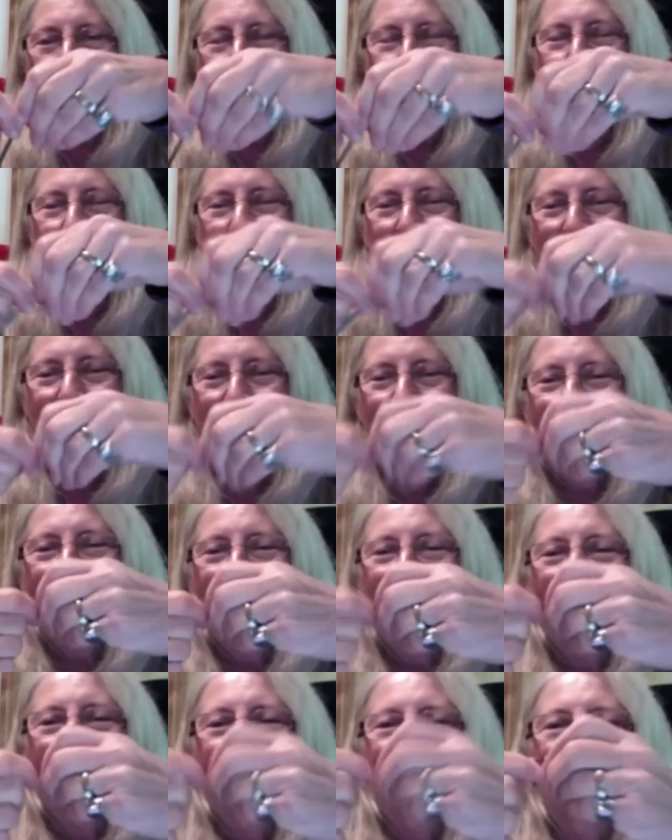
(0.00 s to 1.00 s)
this
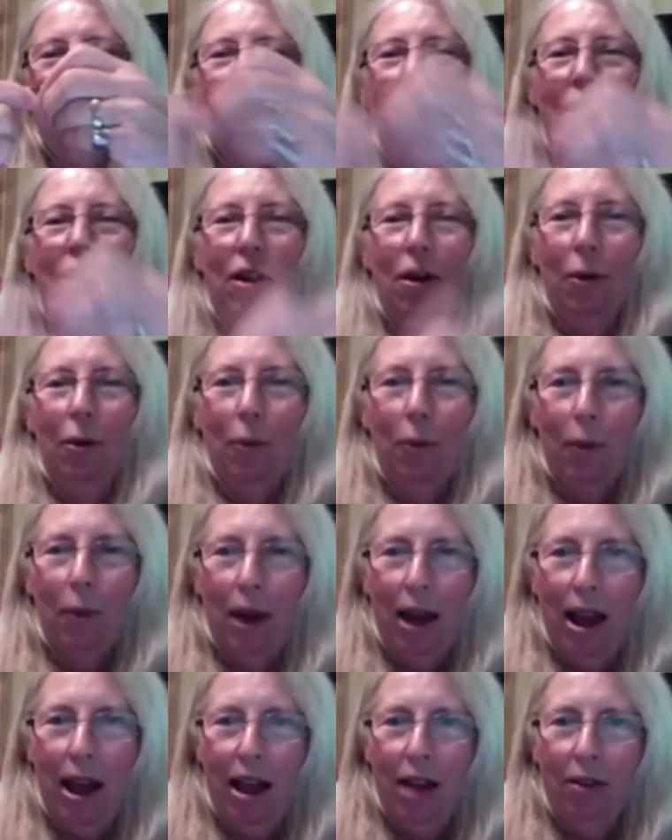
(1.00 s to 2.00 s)
nail
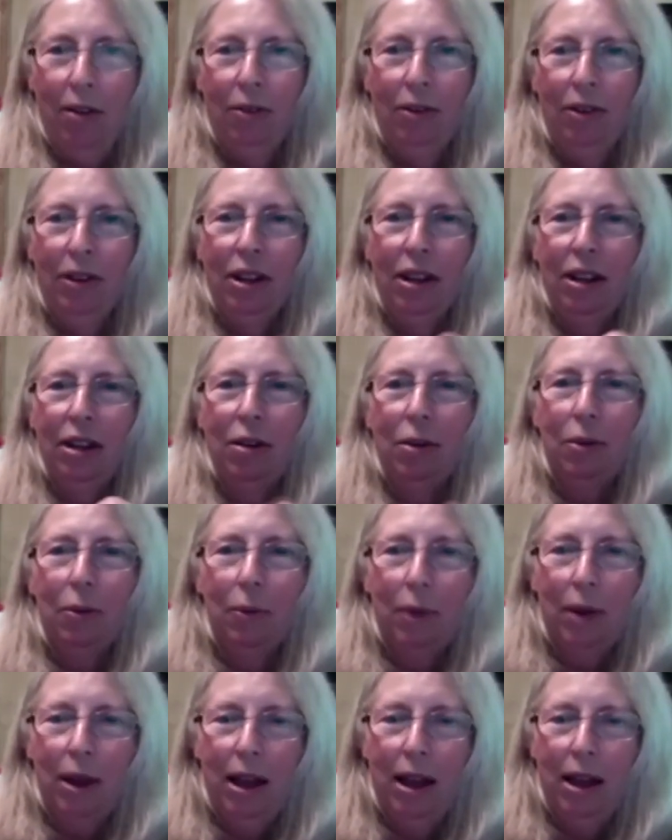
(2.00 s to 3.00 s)
around and
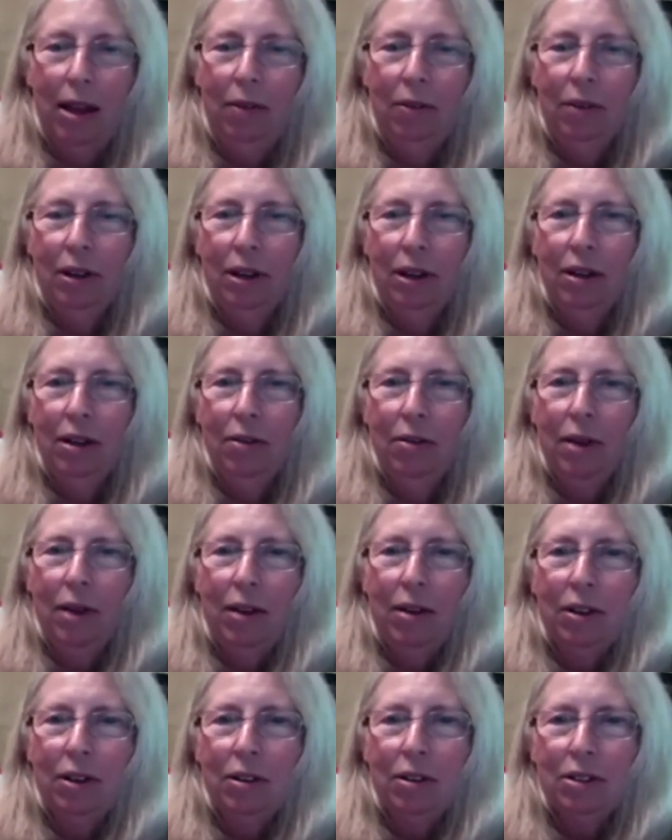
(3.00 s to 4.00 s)
around and
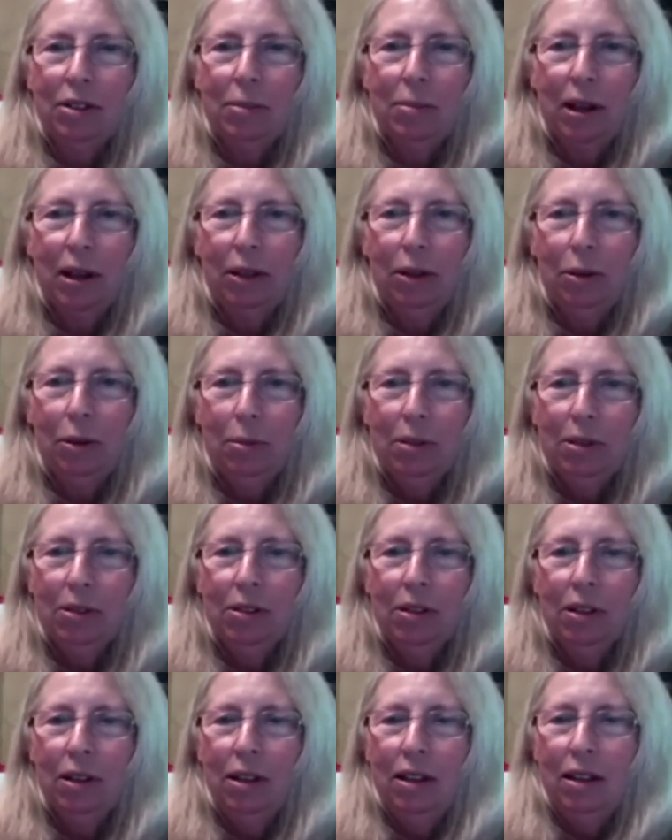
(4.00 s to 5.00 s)
around. Can you see my
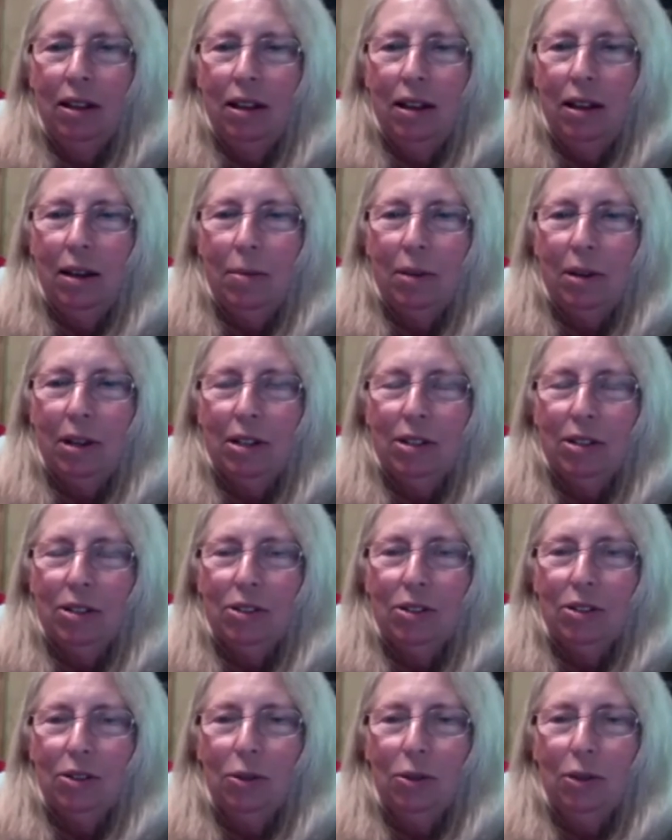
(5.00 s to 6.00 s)
loops? Now I'm gonna
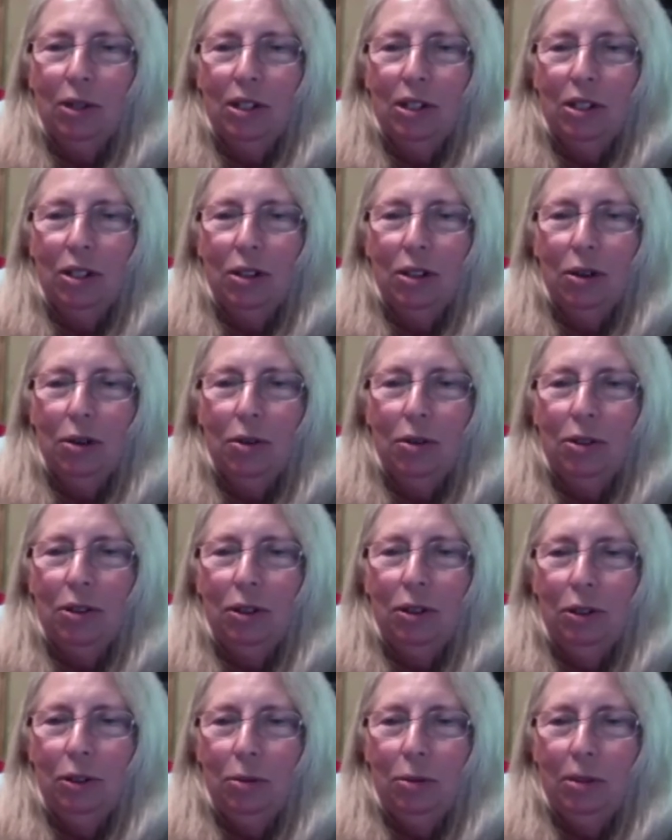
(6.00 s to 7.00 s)
squish those
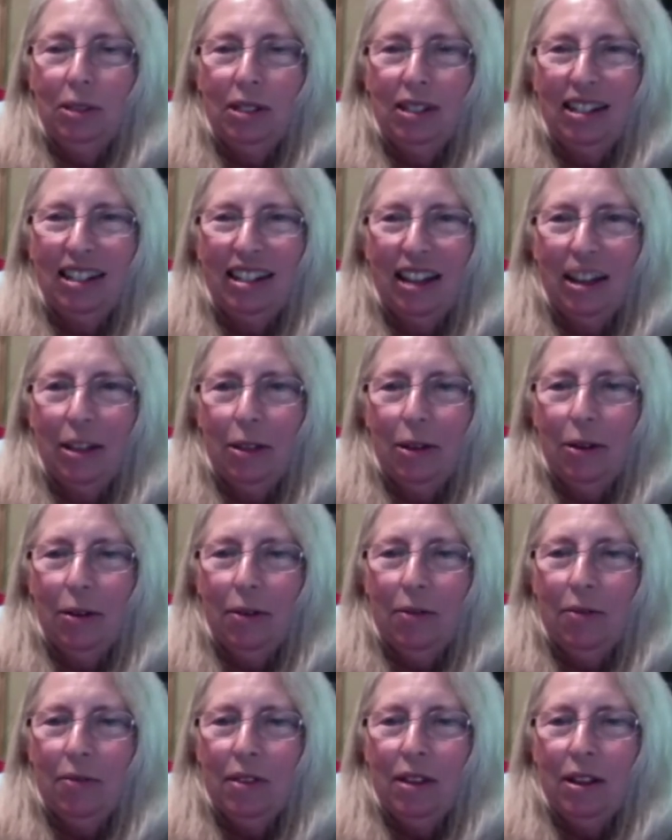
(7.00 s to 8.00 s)
loops
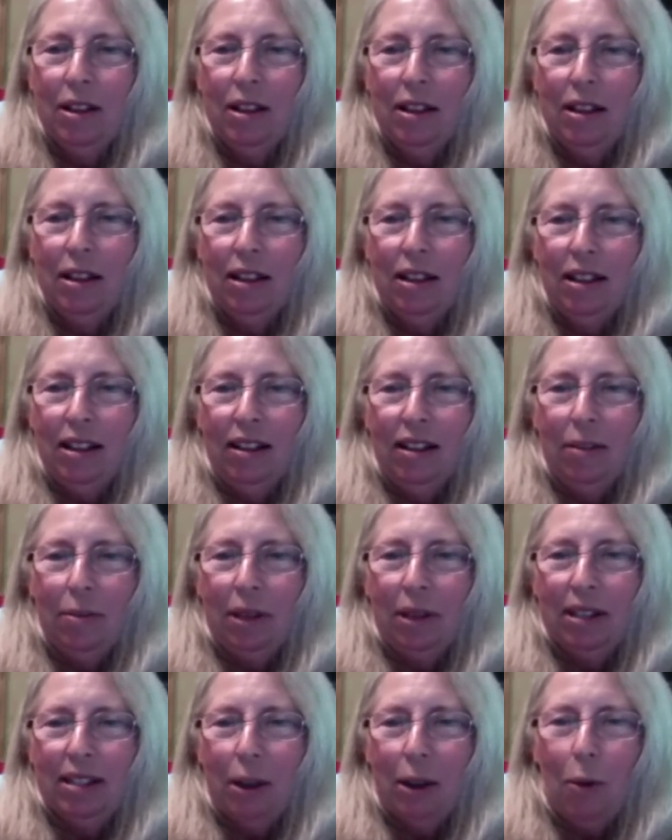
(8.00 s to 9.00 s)
together
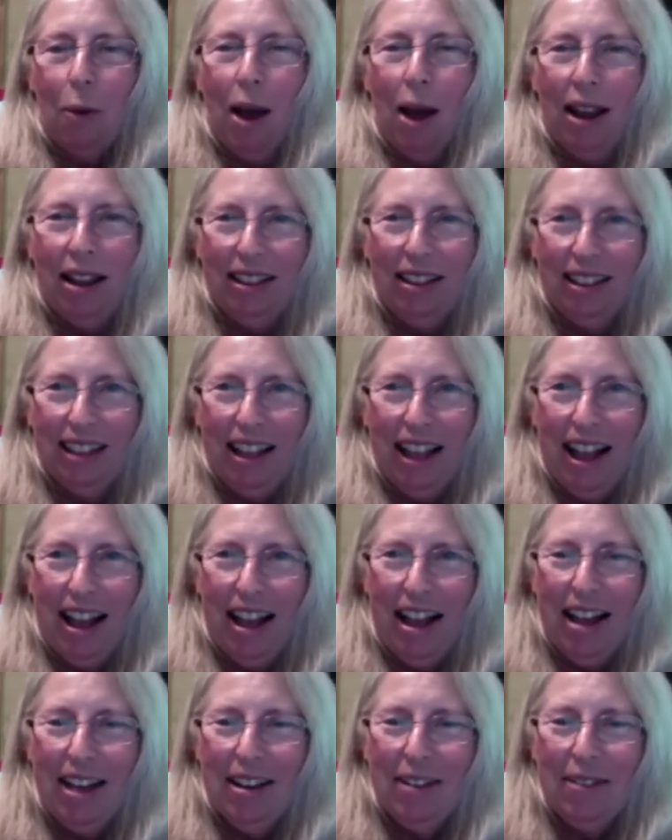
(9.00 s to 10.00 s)
because I want a
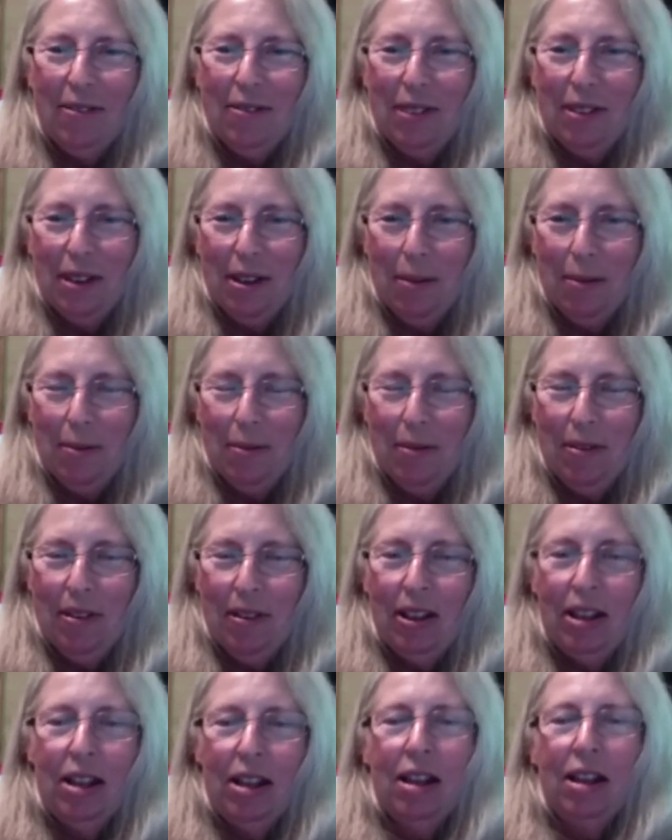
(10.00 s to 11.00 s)
lot of them.
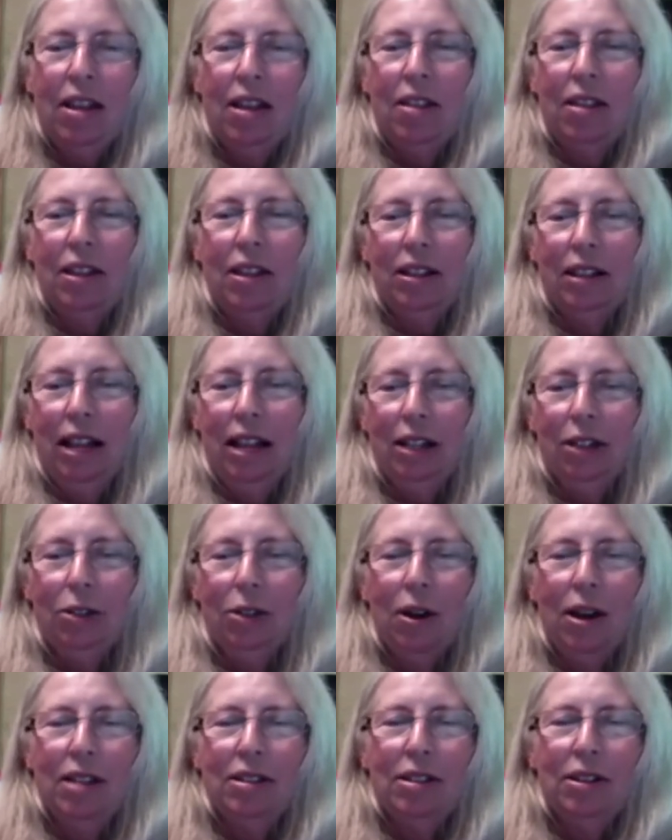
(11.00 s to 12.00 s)
The
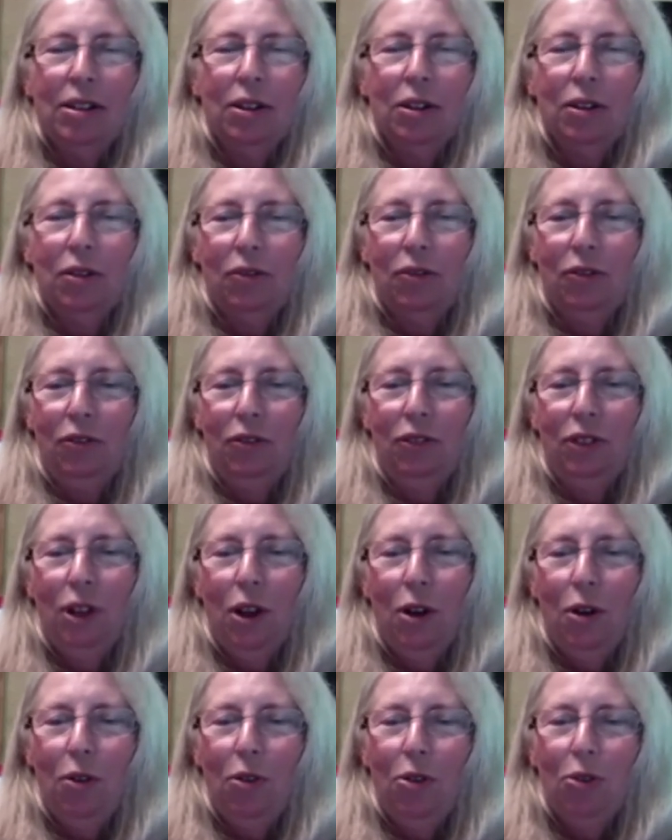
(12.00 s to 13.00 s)
electrons are gonna
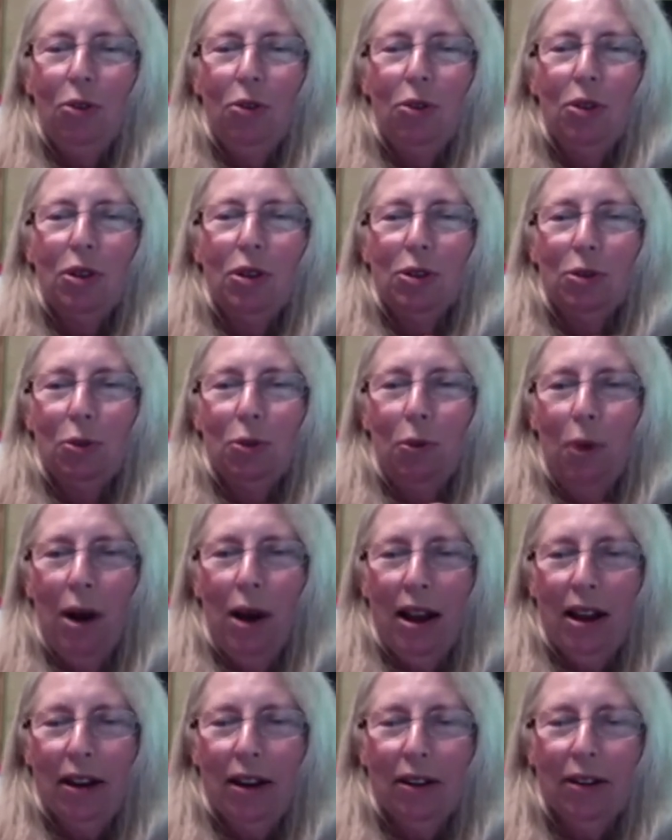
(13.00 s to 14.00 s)
flow through this
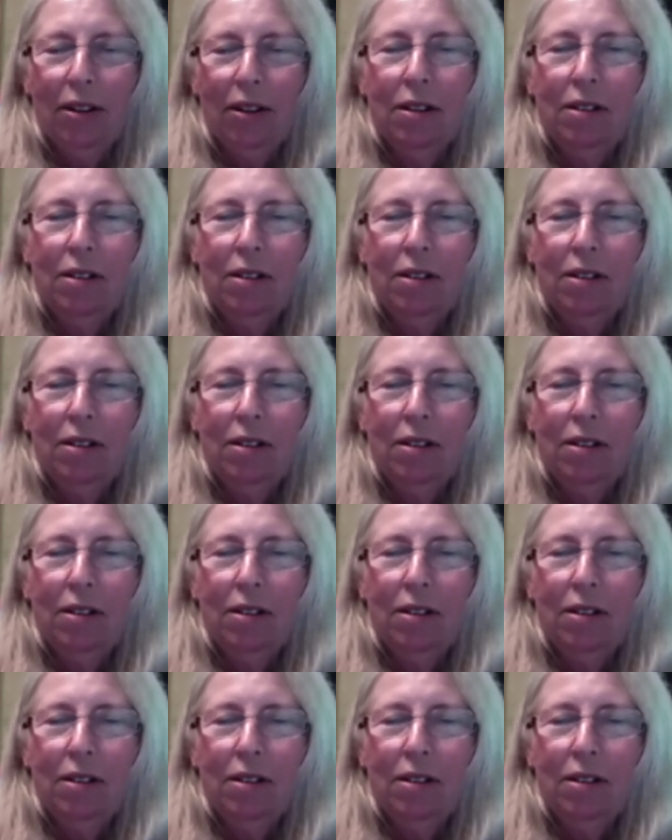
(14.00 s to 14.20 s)
wire